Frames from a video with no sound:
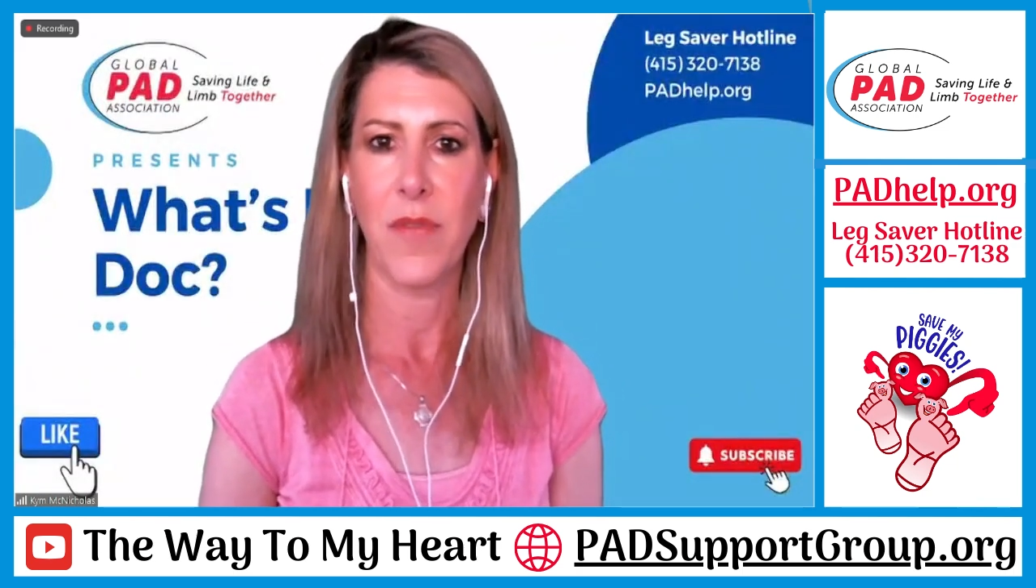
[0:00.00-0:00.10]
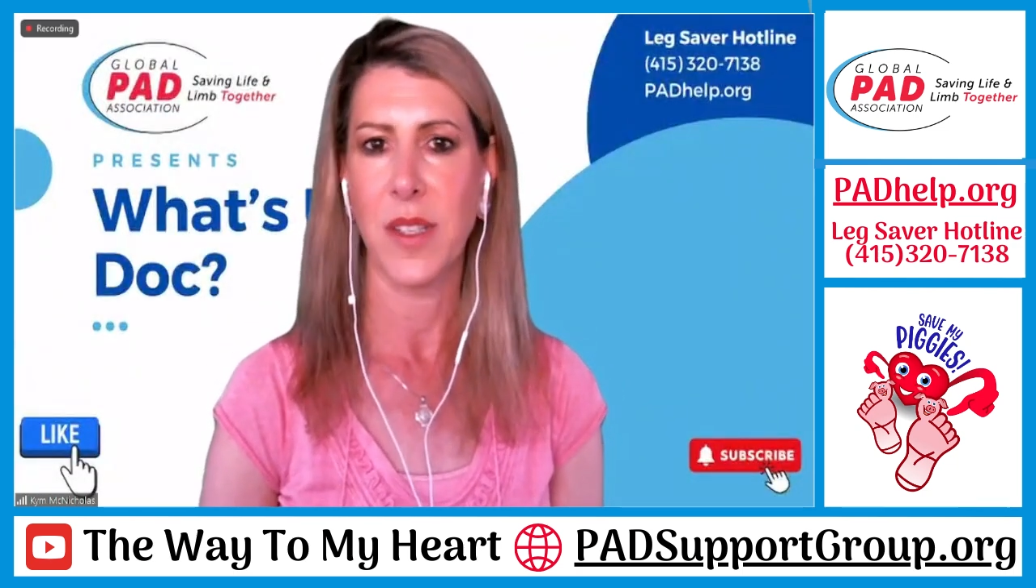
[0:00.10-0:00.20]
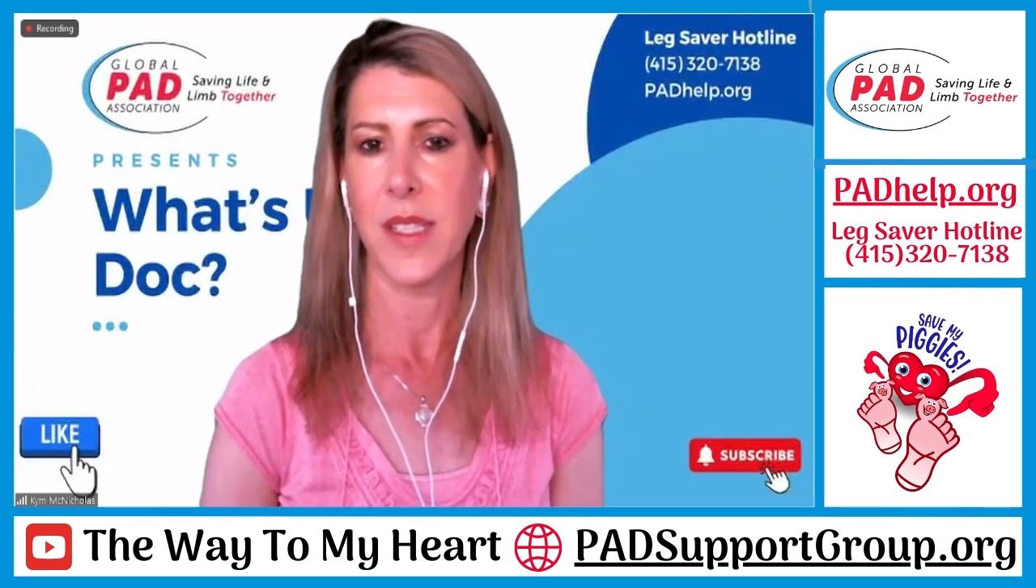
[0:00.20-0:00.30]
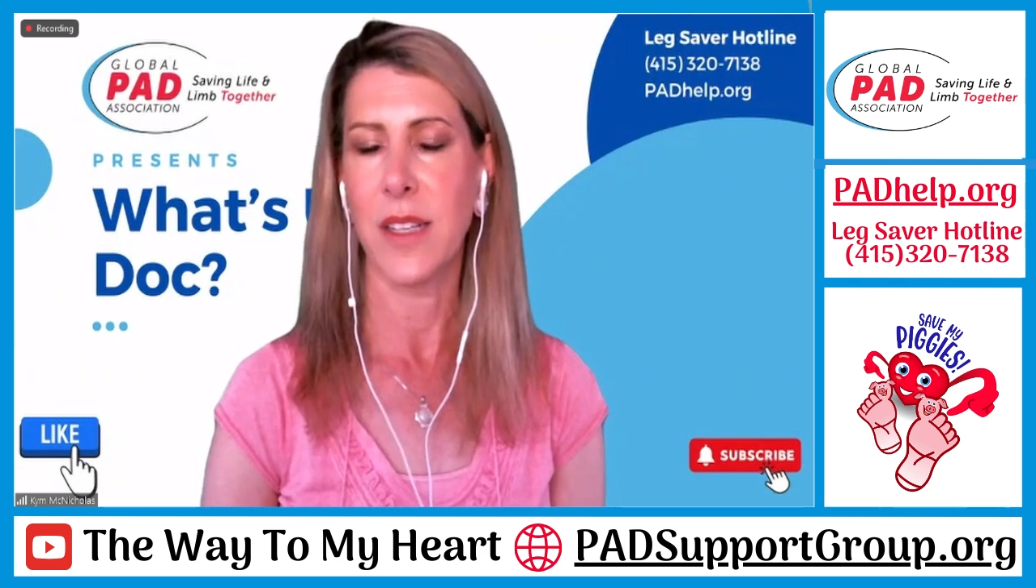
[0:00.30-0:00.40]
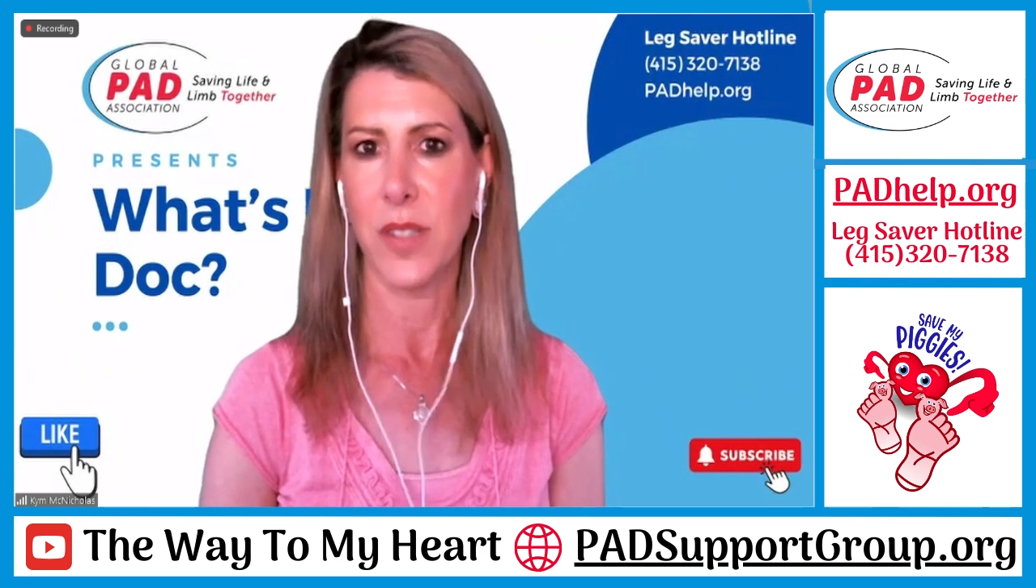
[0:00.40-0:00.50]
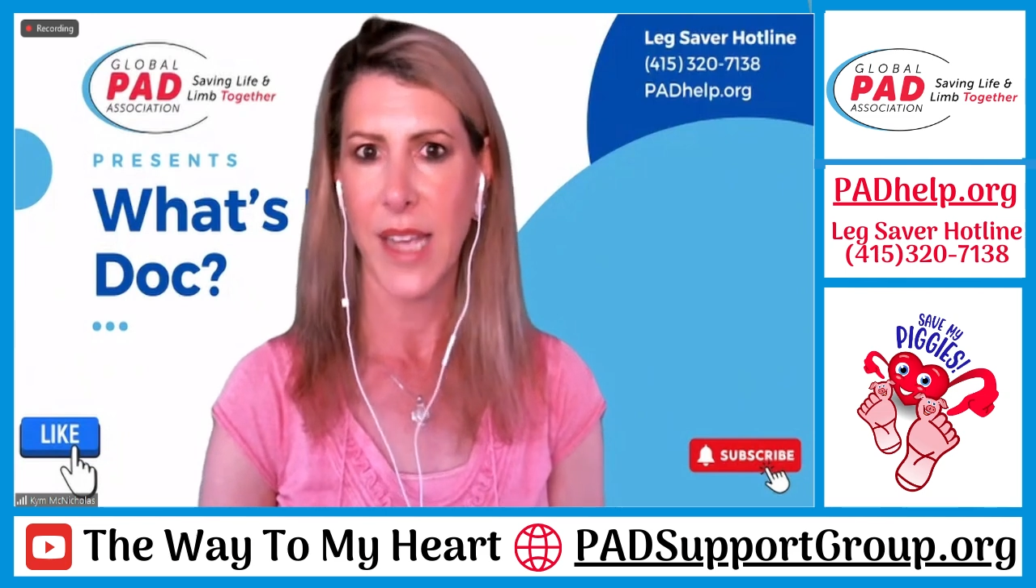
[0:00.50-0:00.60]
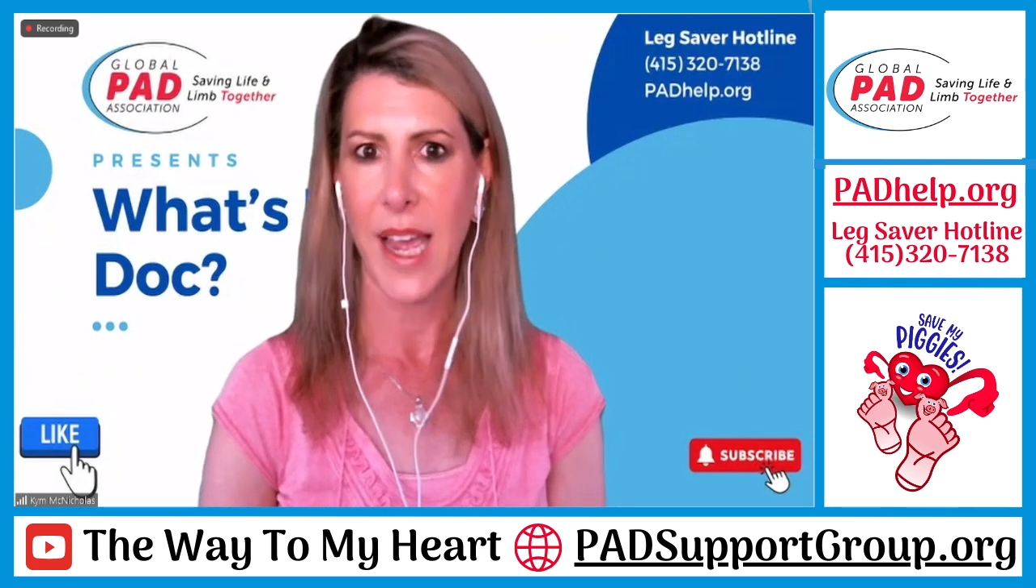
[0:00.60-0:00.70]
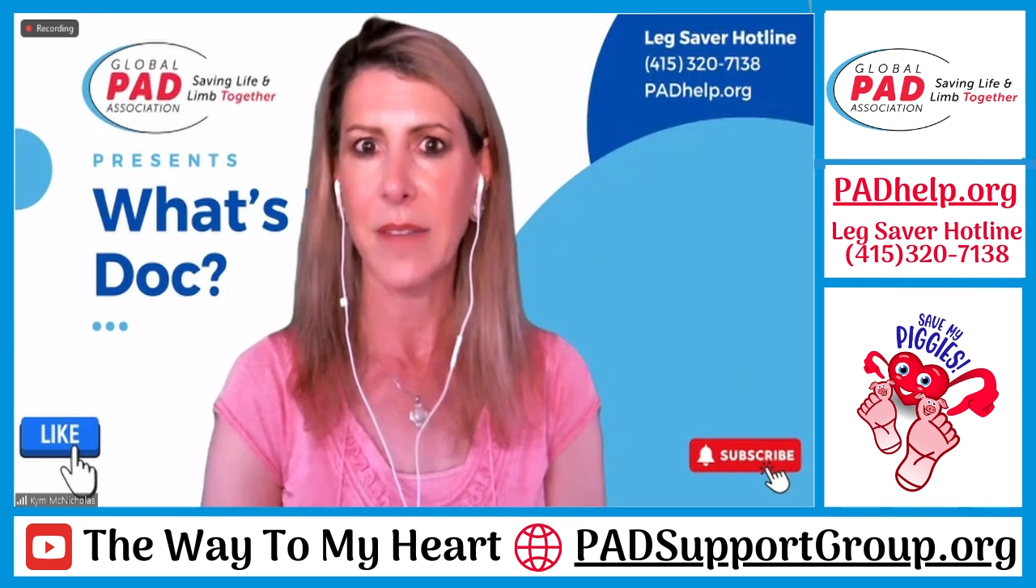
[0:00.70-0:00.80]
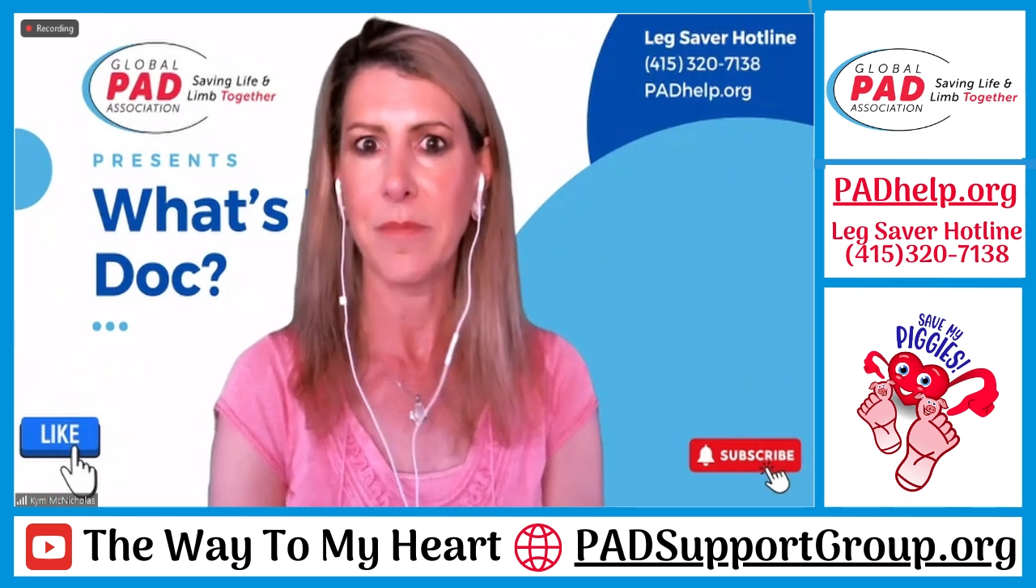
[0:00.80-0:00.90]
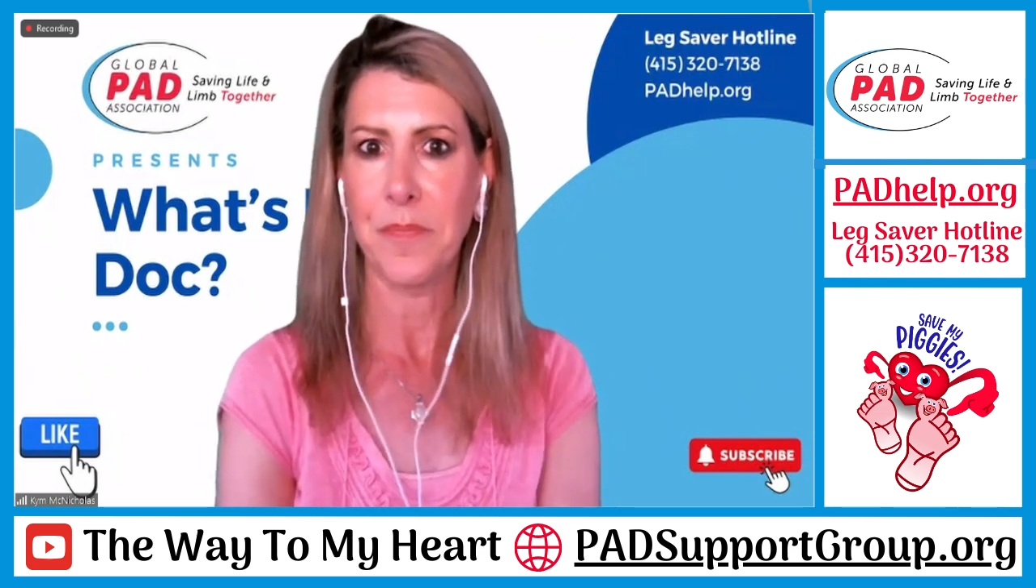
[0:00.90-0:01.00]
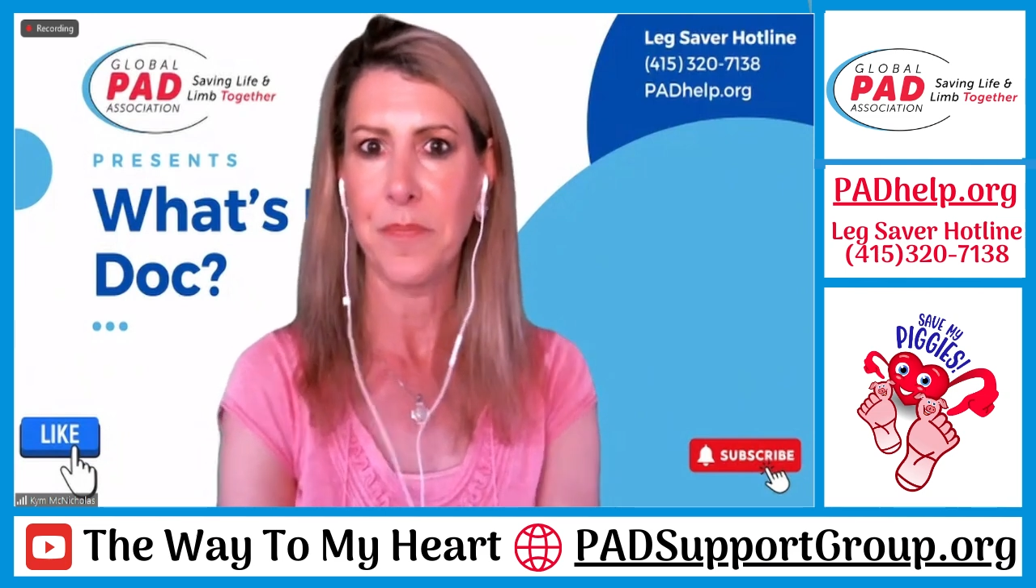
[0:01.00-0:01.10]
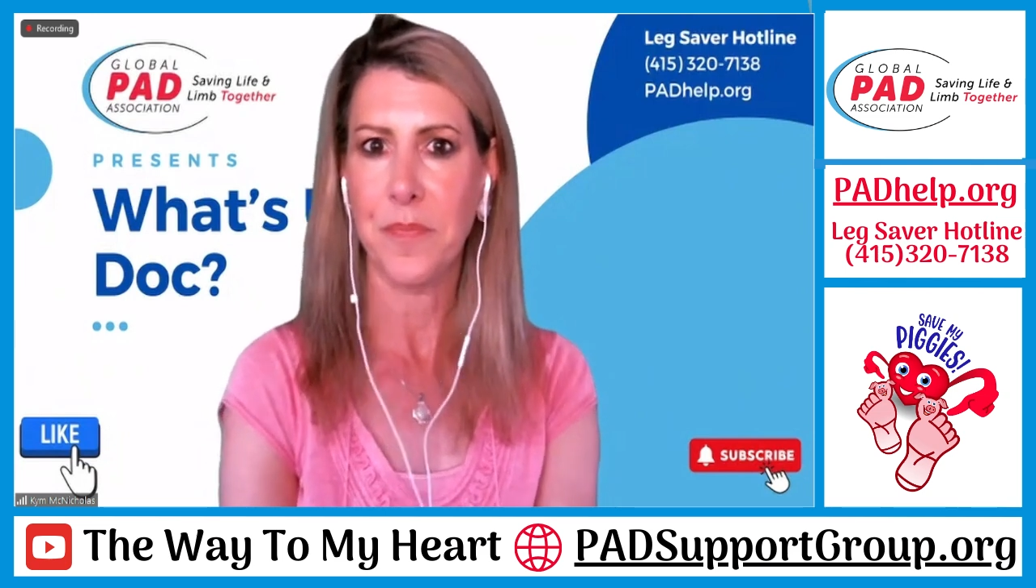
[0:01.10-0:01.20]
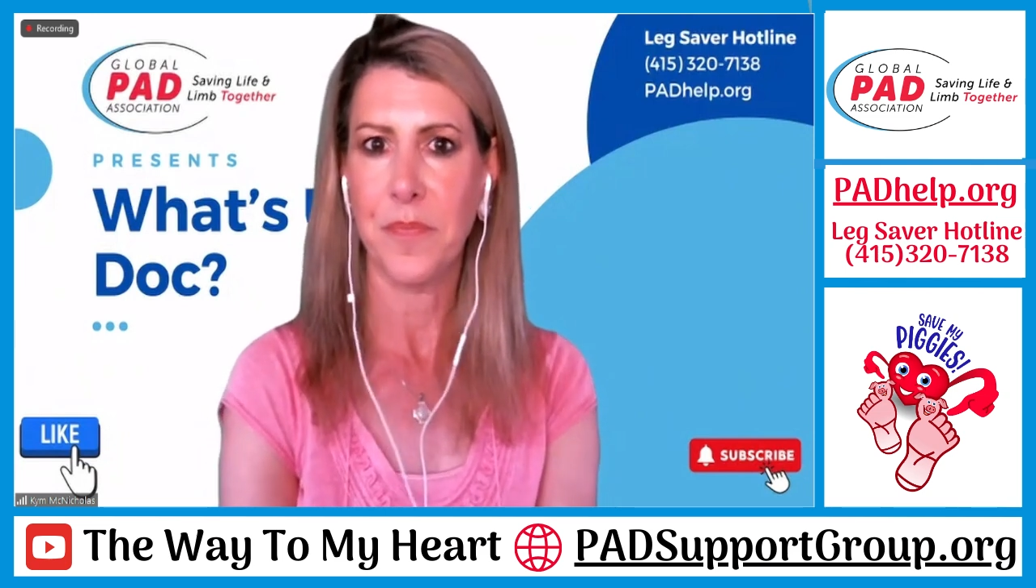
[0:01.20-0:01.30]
every single day.